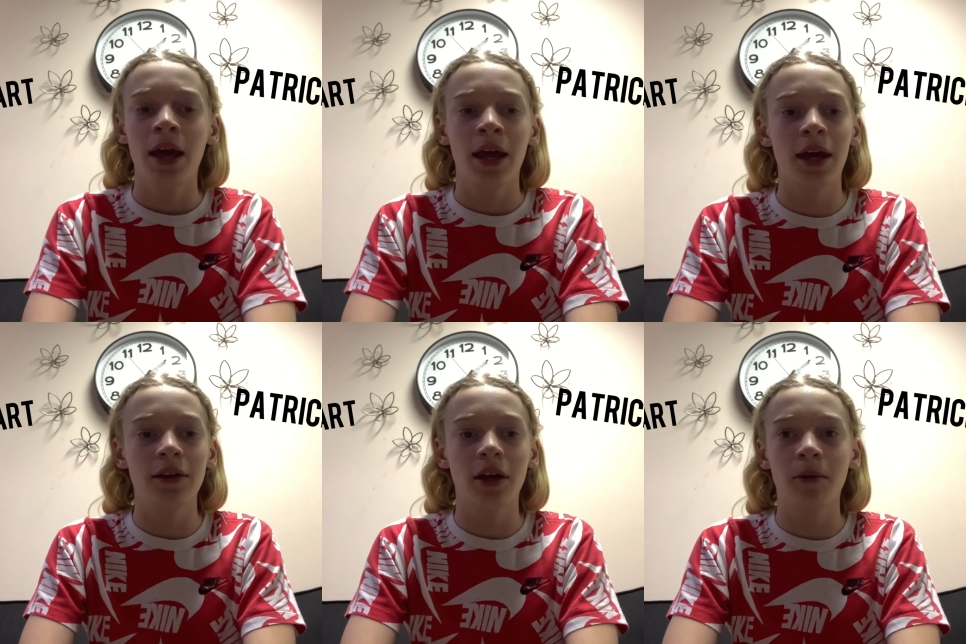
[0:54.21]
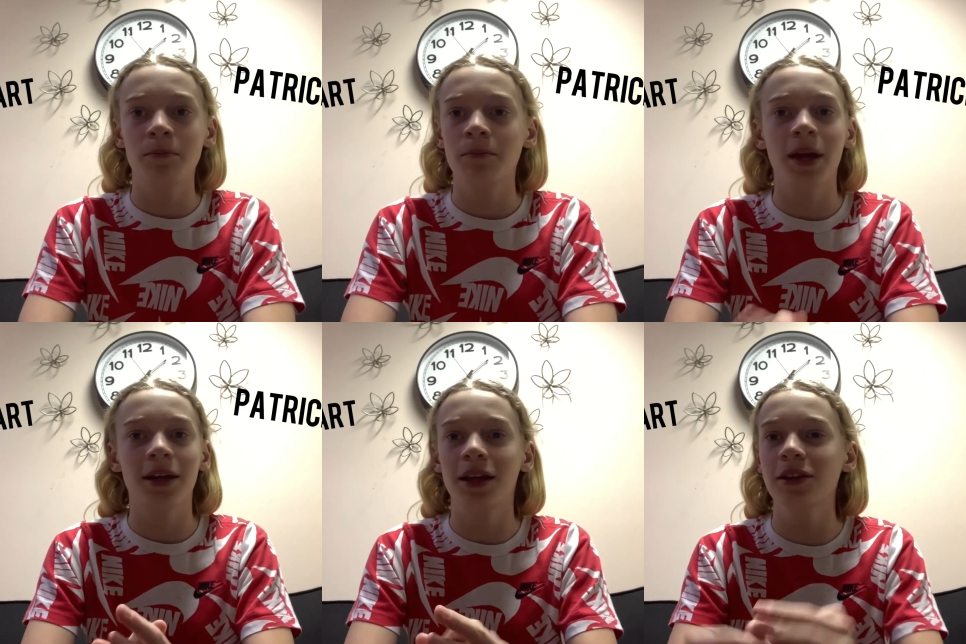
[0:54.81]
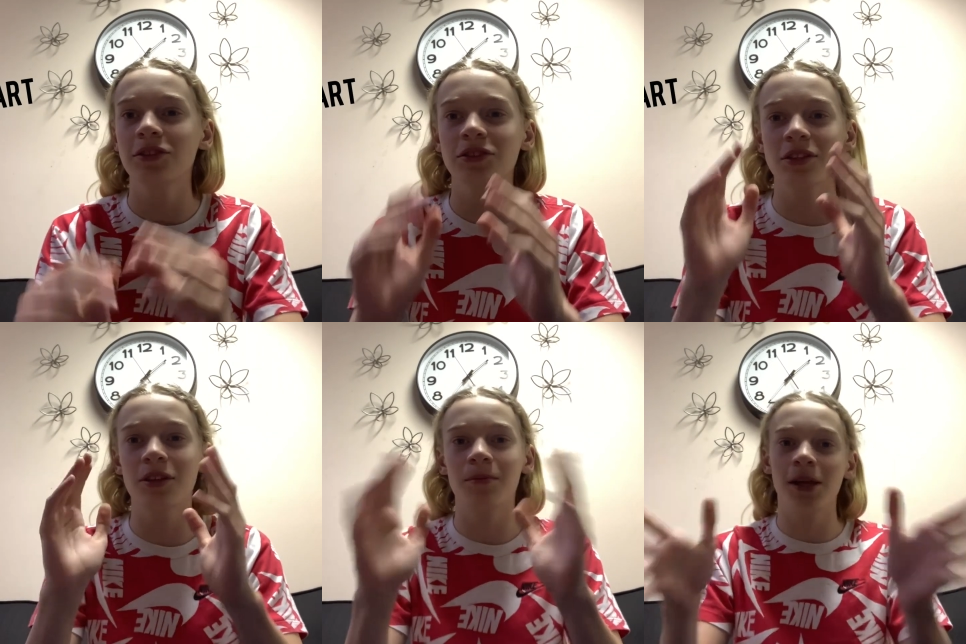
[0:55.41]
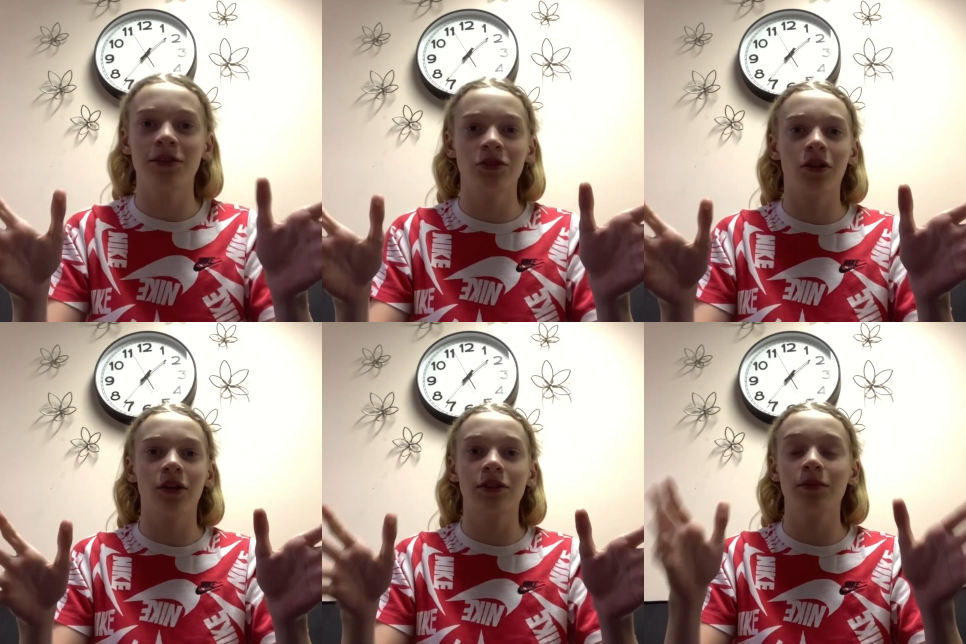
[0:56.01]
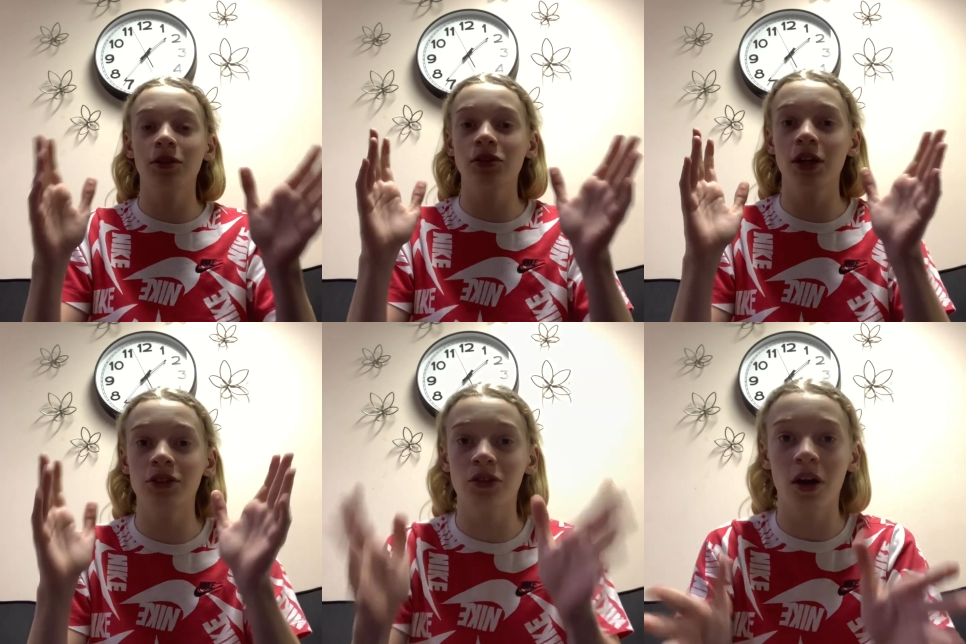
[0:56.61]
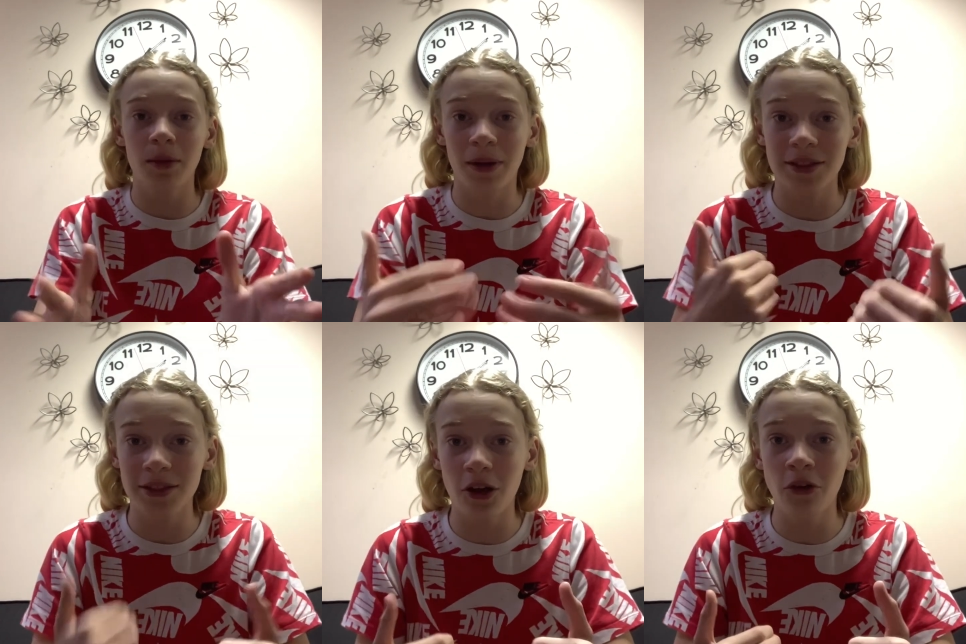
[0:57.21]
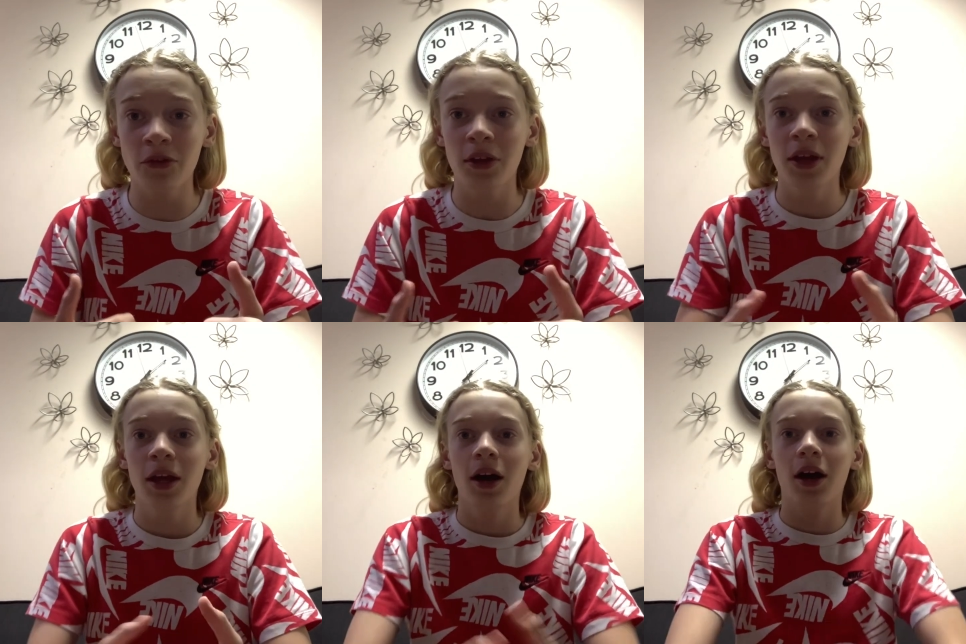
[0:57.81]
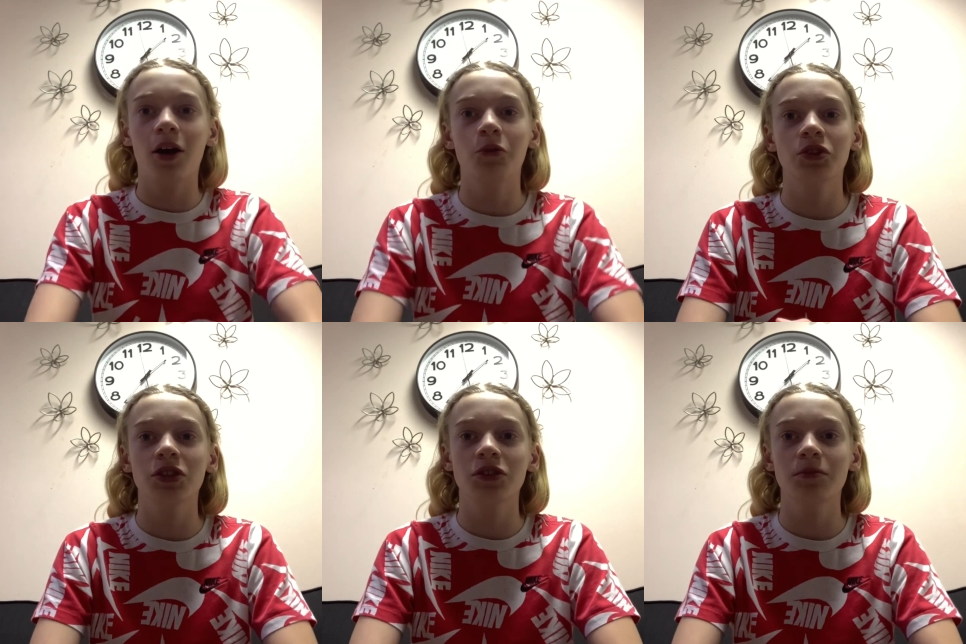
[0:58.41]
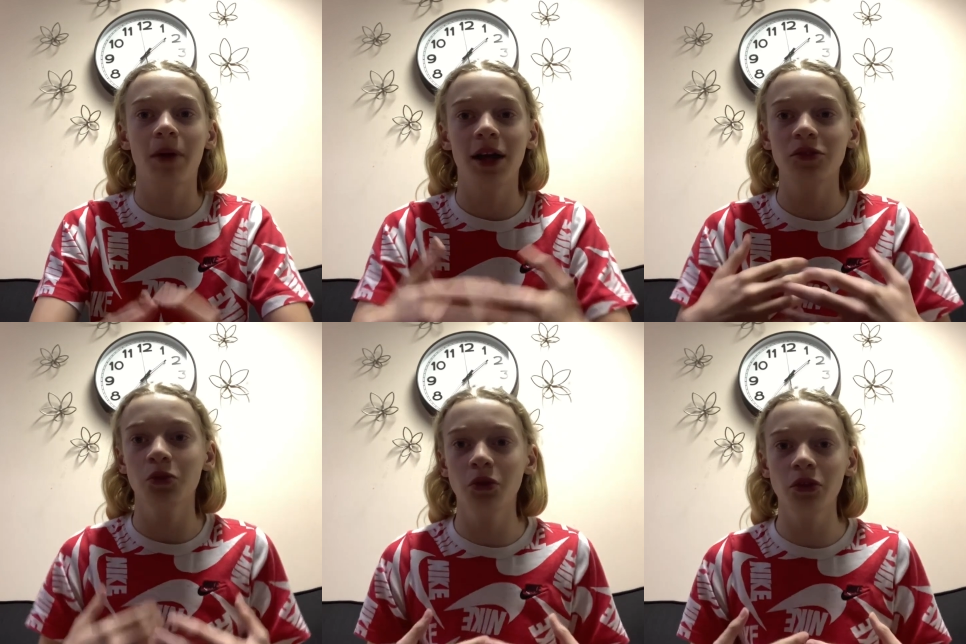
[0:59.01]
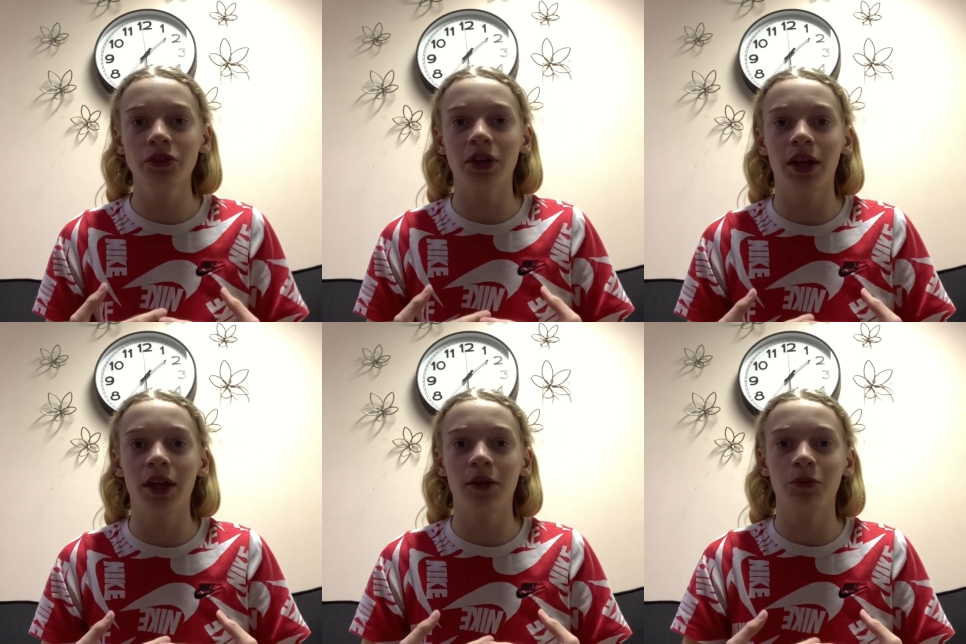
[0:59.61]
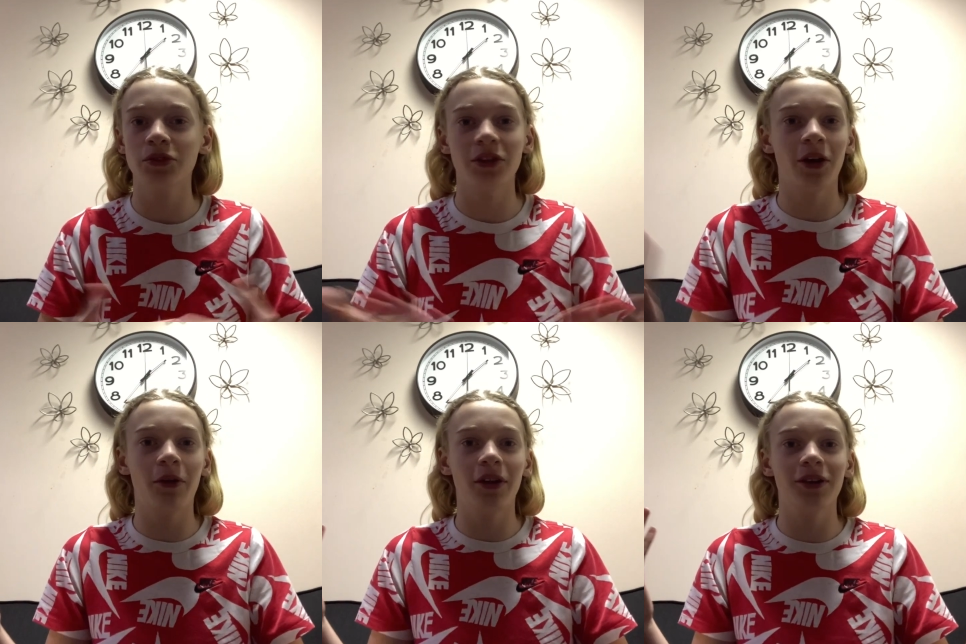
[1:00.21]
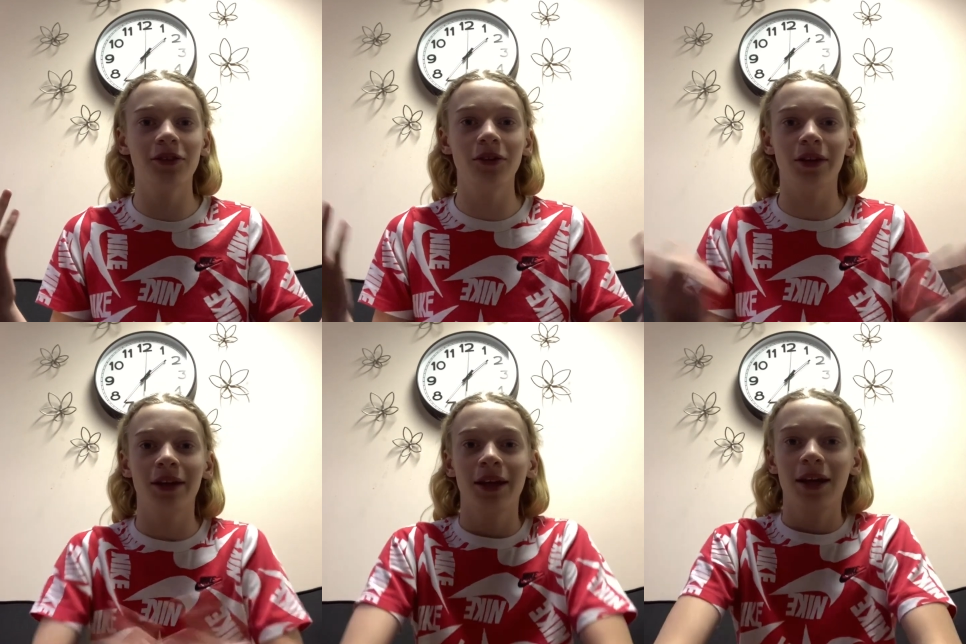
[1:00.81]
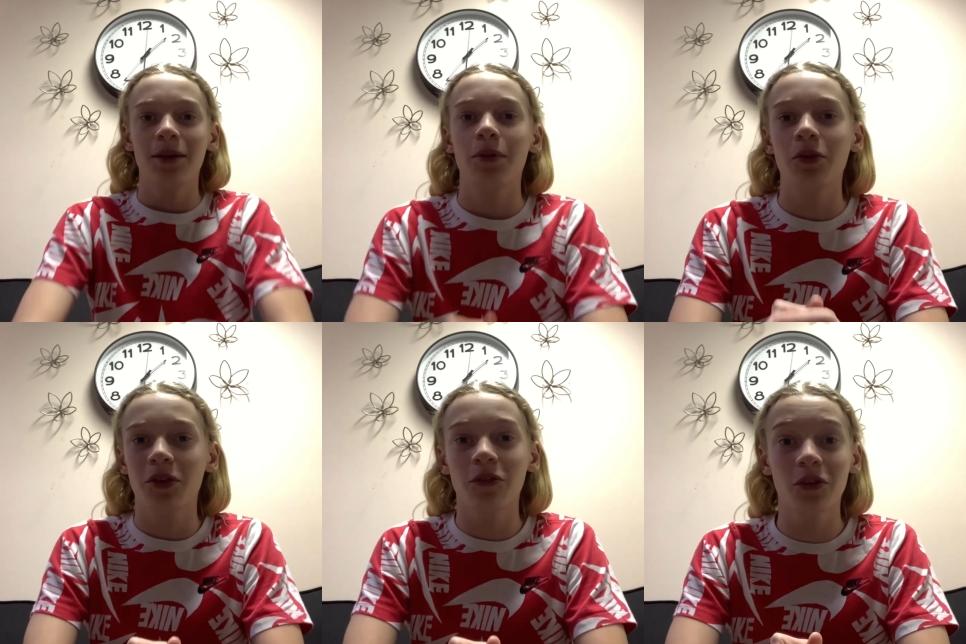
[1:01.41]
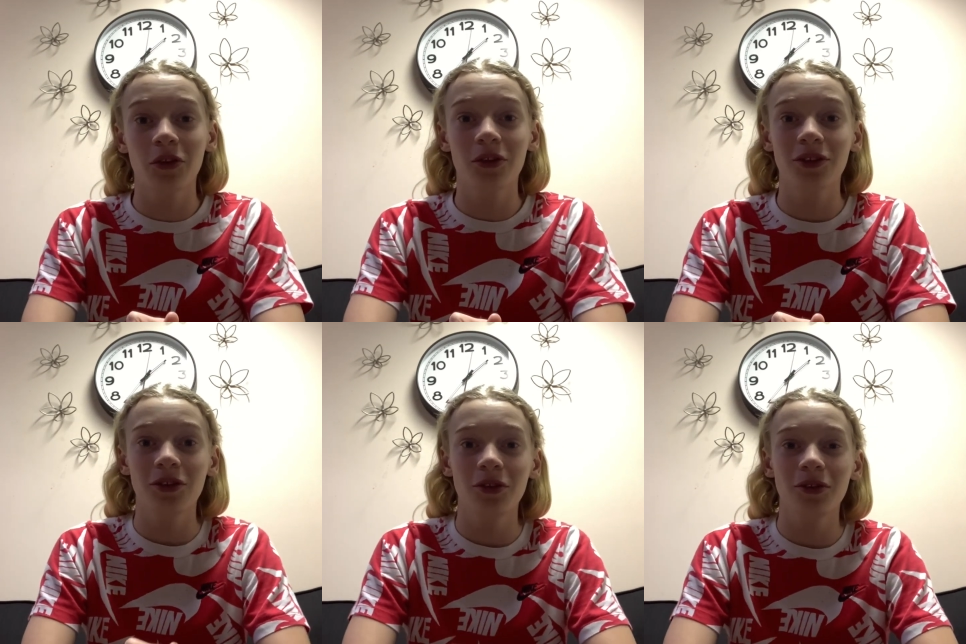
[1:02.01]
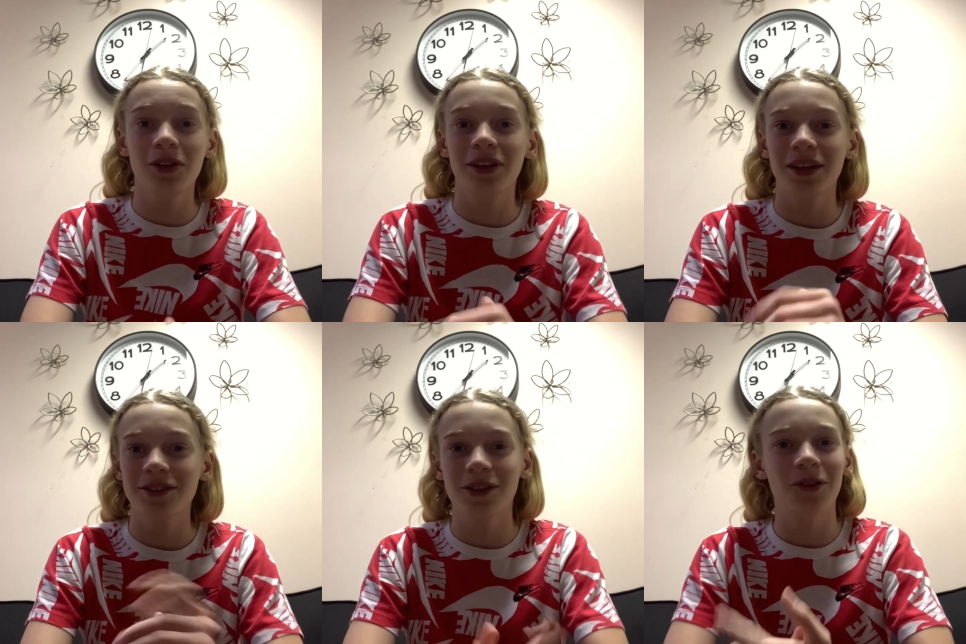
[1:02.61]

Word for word: And um, man, it is just an amazing drawing. So I'm gonna try to draw it myself uh, with just my tools, and we'll see how well I can do it. But without further ado, let's go.